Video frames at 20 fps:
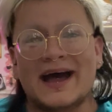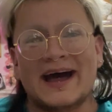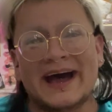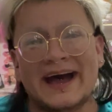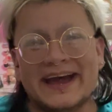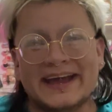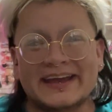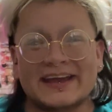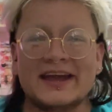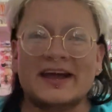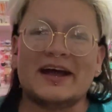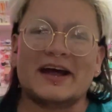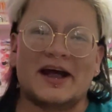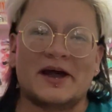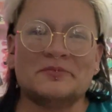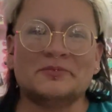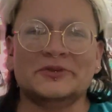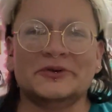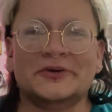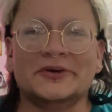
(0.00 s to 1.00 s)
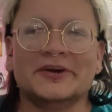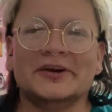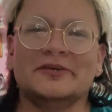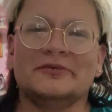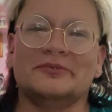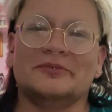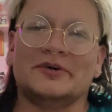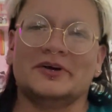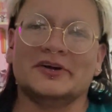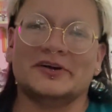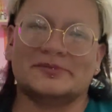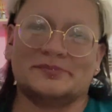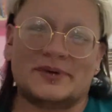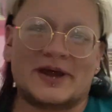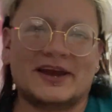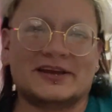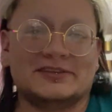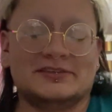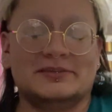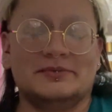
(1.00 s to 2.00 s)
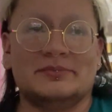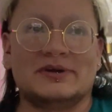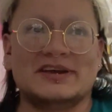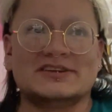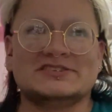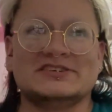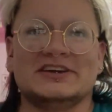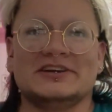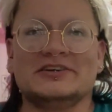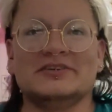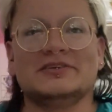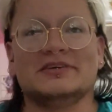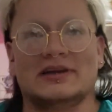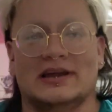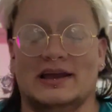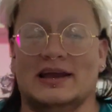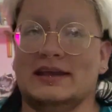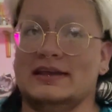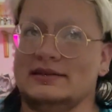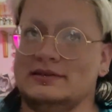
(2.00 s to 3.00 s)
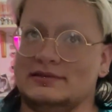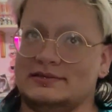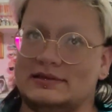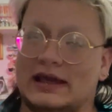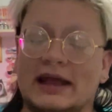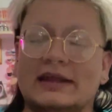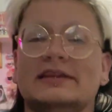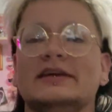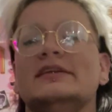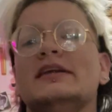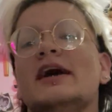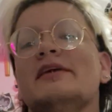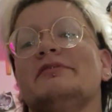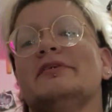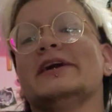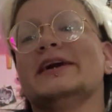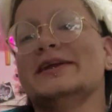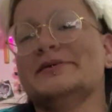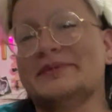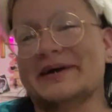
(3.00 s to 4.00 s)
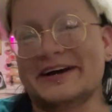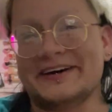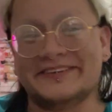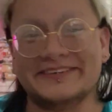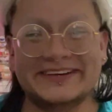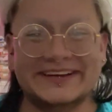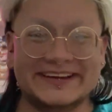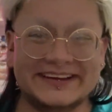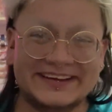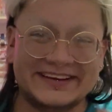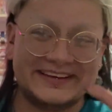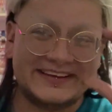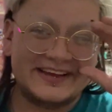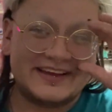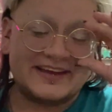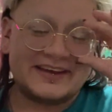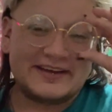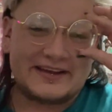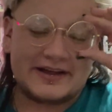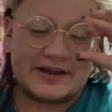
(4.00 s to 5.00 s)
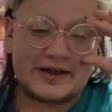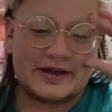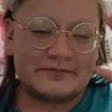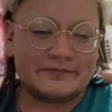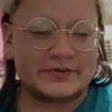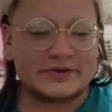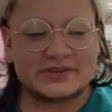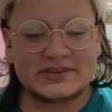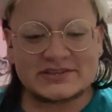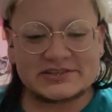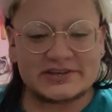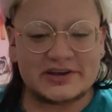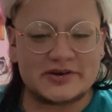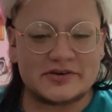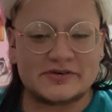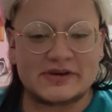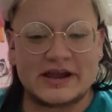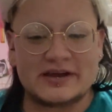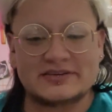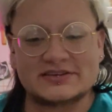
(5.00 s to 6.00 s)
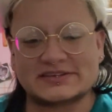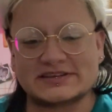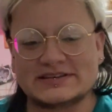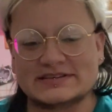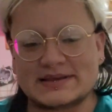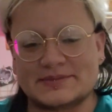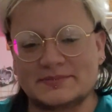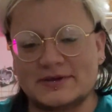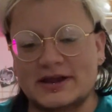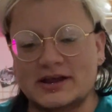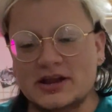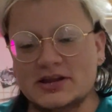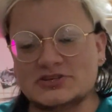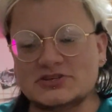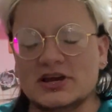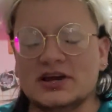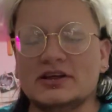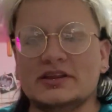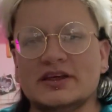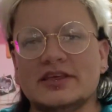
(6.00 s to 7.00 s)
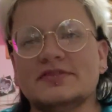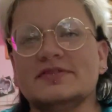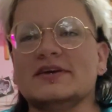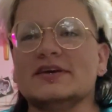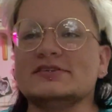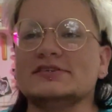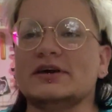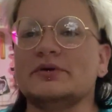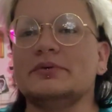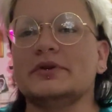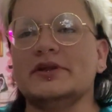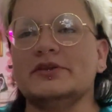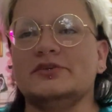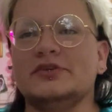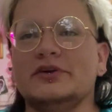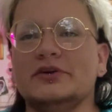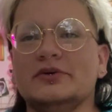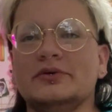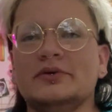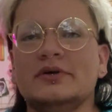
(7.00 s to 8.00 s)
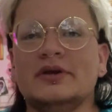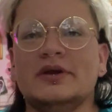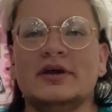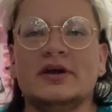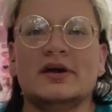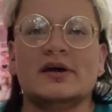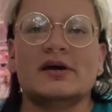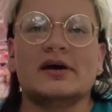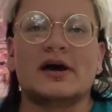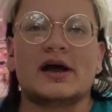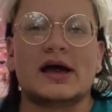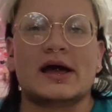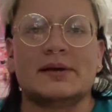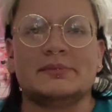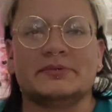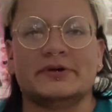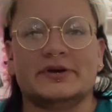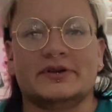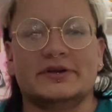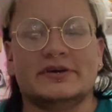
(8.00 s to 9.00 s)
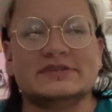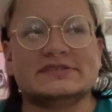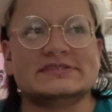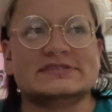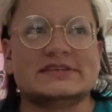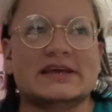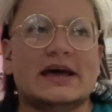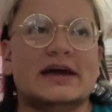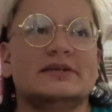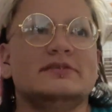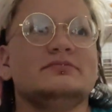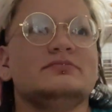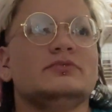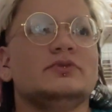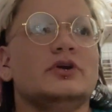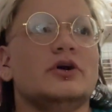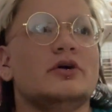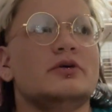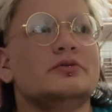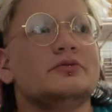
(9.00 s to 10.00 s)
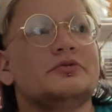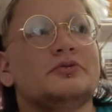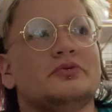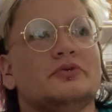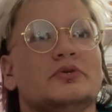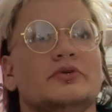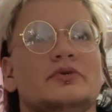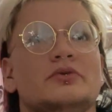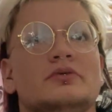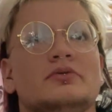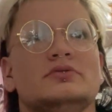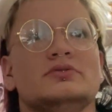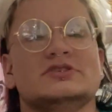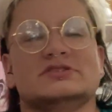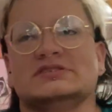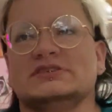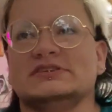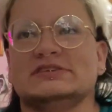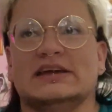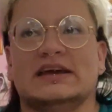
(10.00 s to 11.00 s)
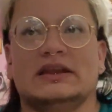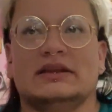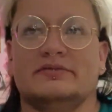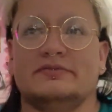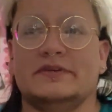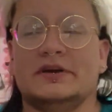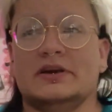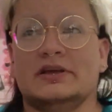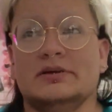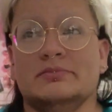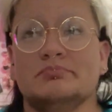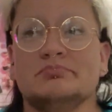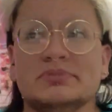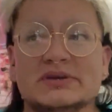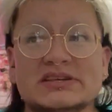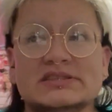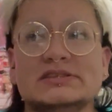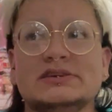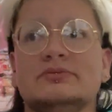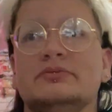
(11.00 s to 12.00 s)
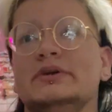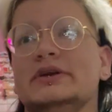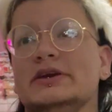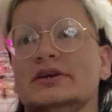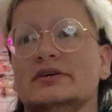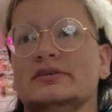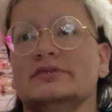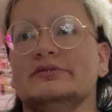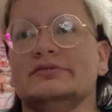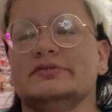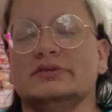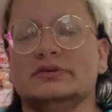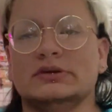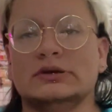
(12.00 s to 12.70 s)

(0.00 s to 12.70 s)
Hi, I'm Laura. Welcome back to my channel. I did not forget about. For this go around, just because I'm kind of juggling things I want to do, I'm going to instead go through, just because I had a fairly busy week of,